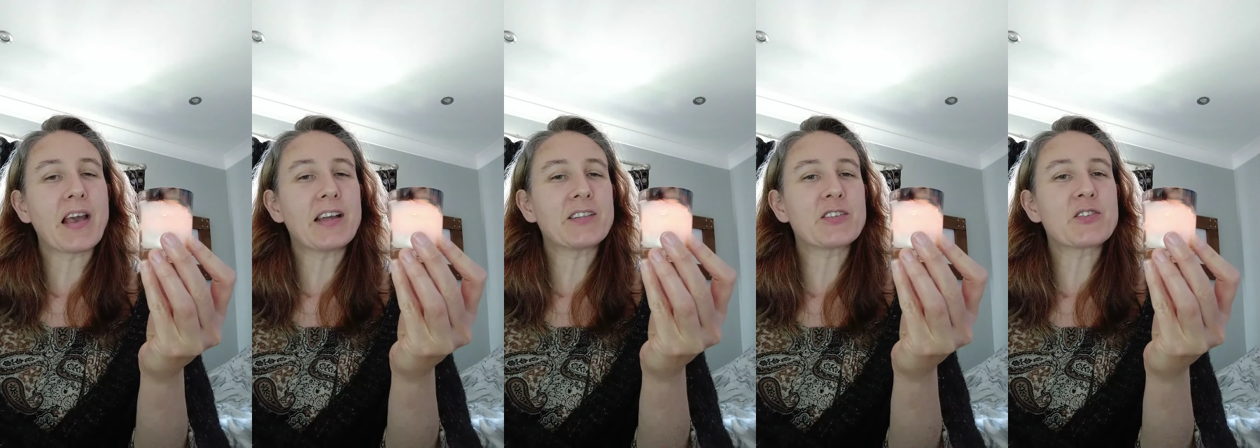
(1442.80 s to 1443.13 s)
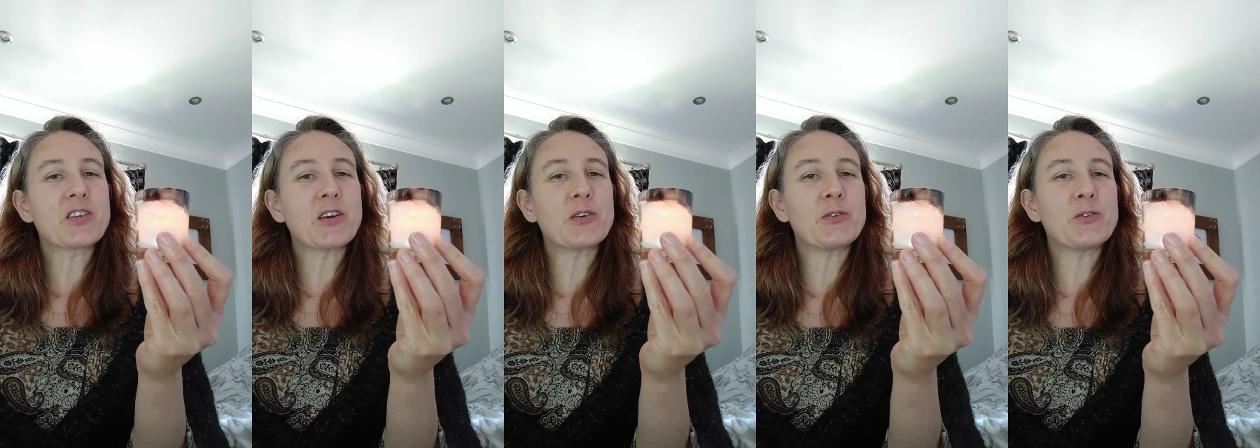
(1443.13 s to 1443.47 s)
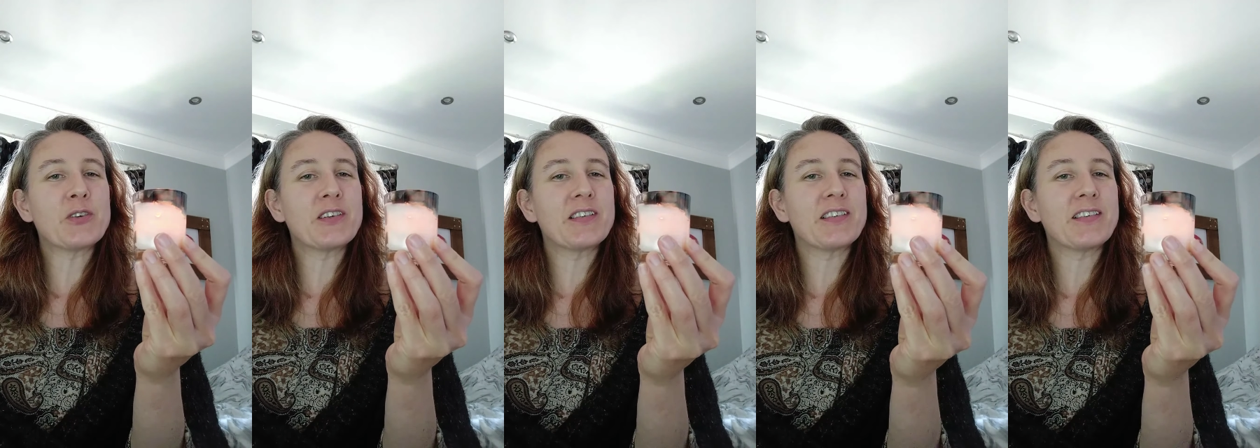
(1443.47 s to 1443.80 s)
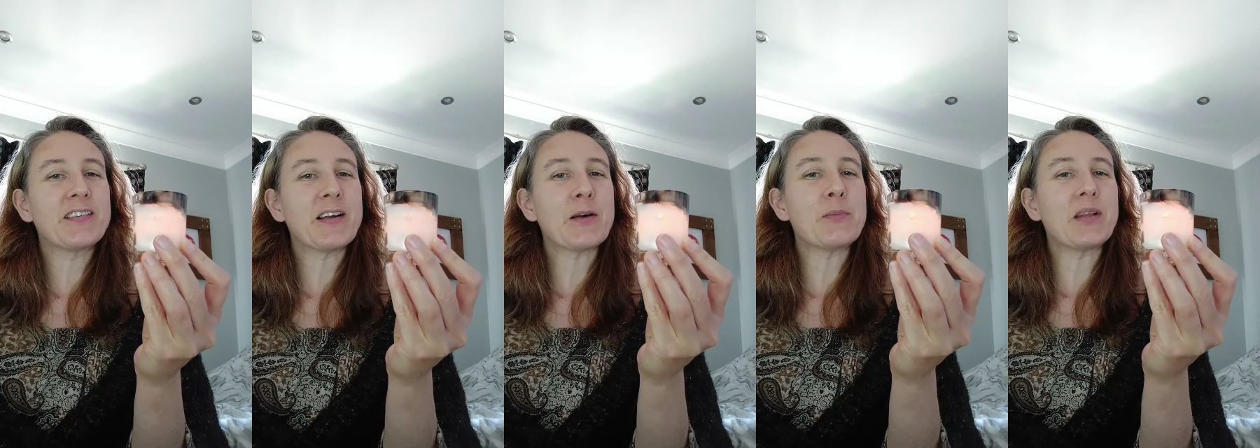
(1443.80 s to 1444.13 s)
And so,
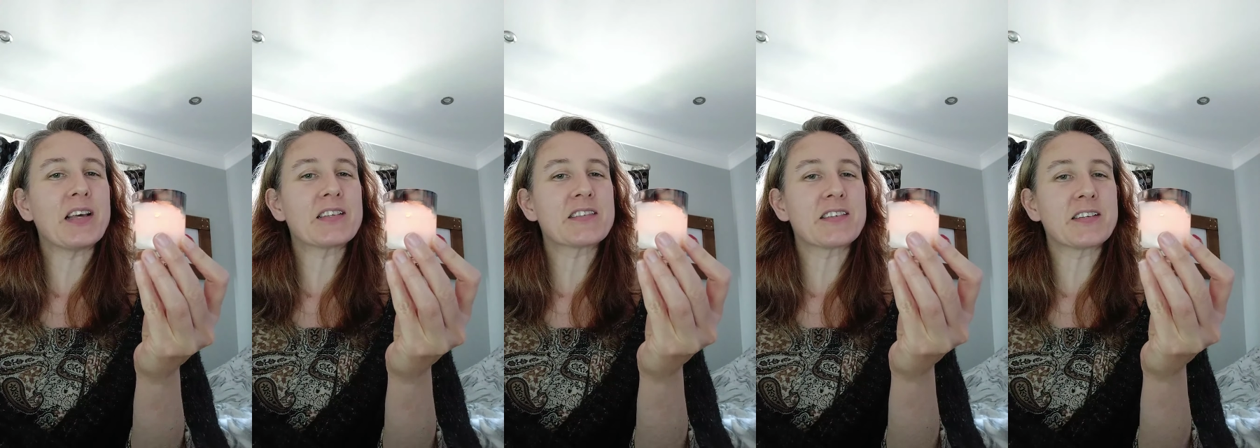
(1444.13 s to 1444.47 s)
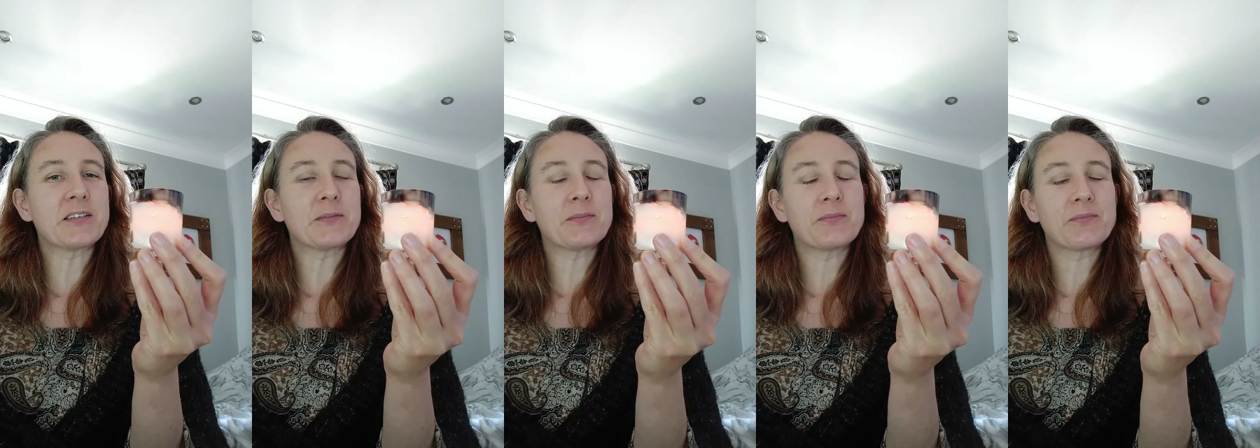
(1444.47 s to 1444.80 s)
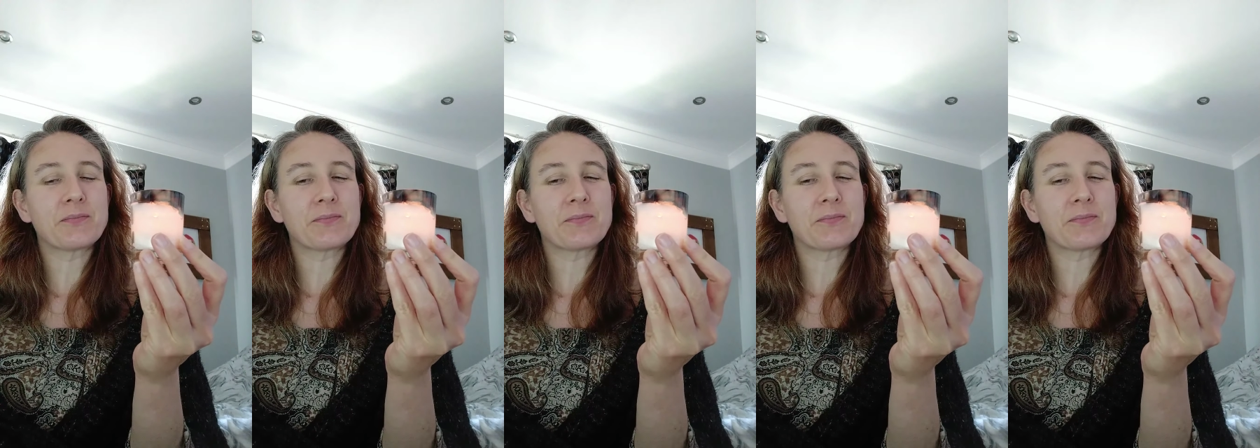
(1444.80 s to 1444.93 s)
a blessing.